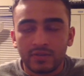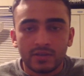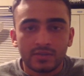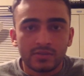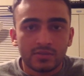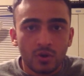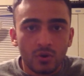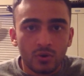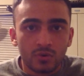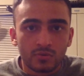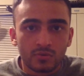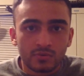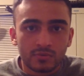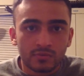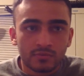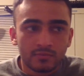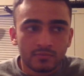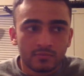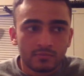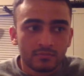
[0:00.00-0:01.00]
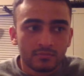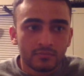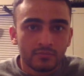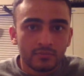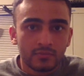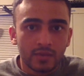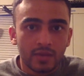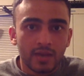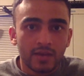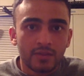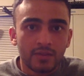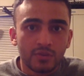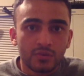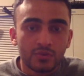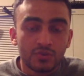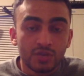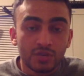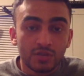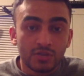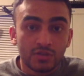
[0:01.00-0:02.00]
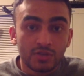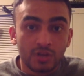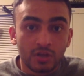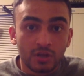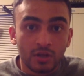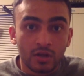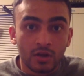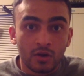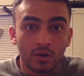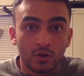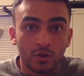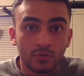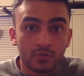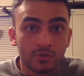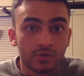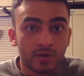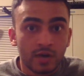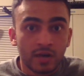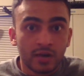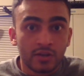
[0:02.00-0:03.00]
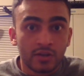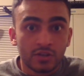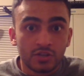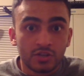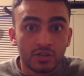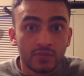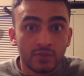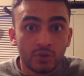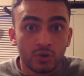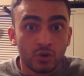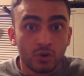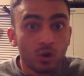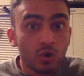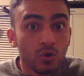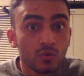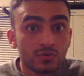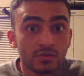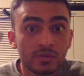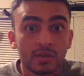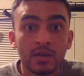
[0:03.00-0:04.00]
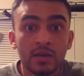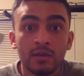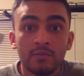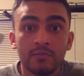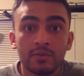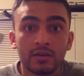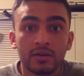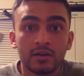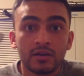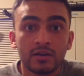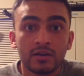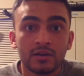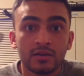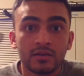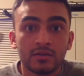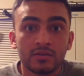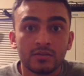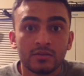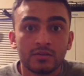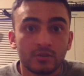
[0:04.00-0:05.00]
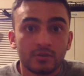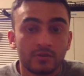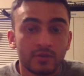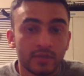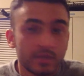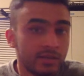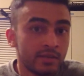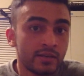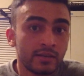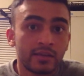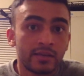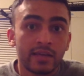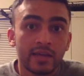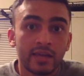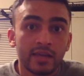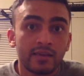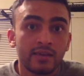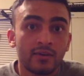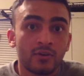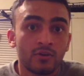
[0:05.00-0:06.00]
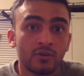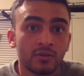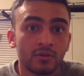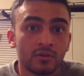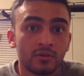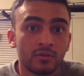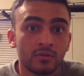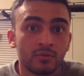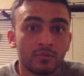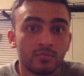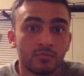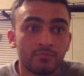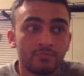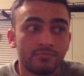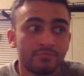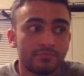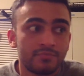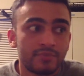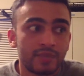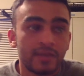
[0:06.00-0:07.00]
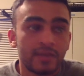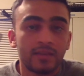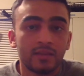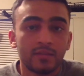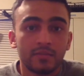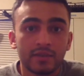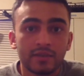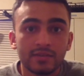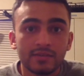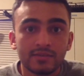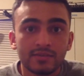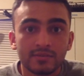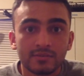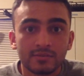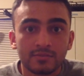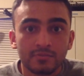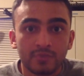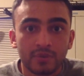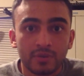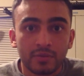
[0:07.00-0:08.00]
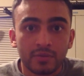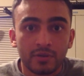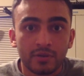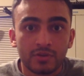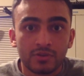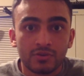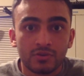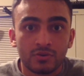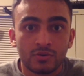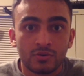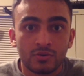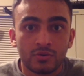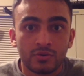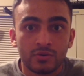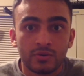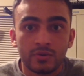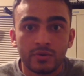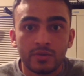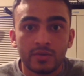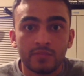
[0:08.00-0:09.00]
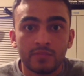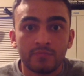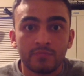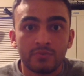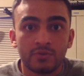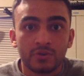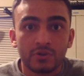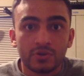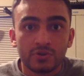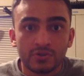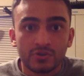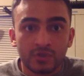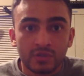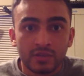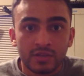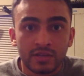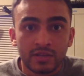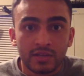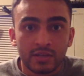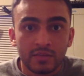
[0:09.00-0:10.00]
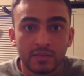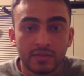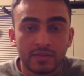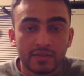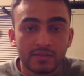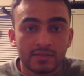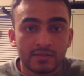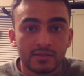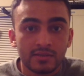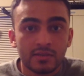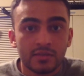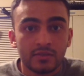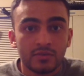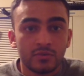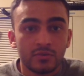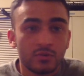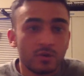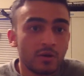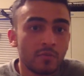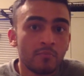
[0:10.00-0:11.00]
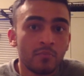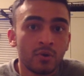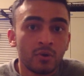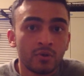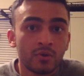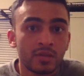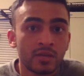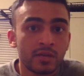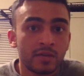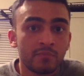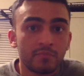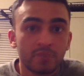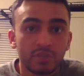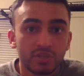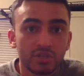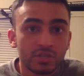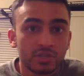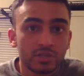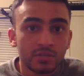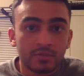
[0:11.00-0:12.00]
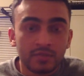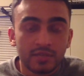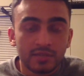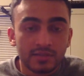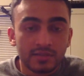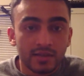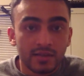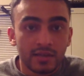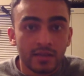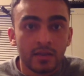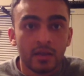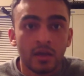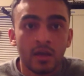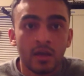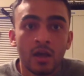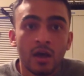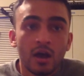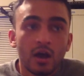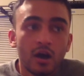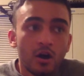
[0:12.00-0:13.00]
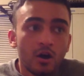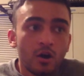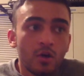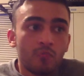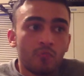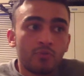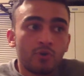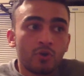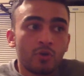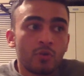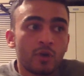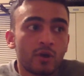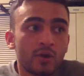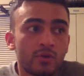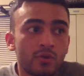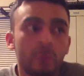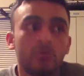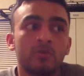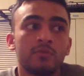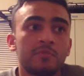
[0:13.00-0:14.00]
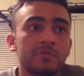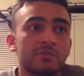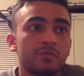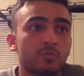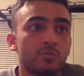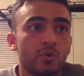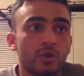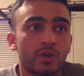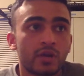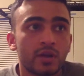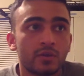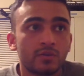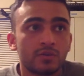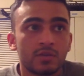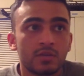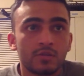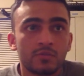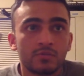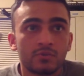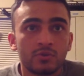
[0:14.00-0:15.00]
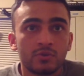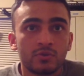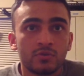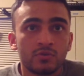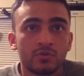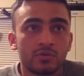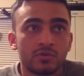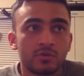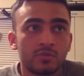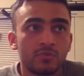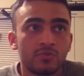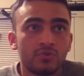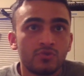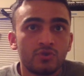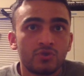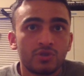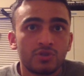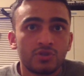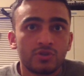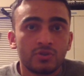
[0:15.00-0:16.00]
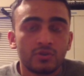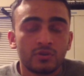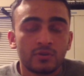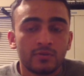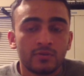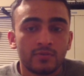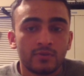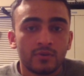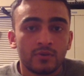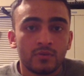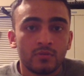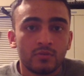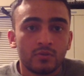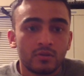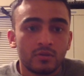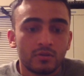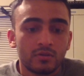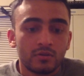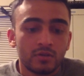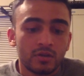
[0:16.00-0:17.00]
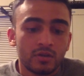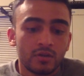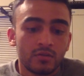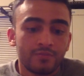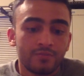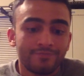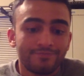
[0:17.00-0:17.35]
his goals. Yeah, no shit, Sherlock Holmes, you're not going to achieve your goals because you're eating cake on a daily basis, pretty much, or you're eating burgers on a daily basis, and you come moaning and bitching to me saying, oh, bro, why don't you give me some workout tips or some nutritional info? Well, you don't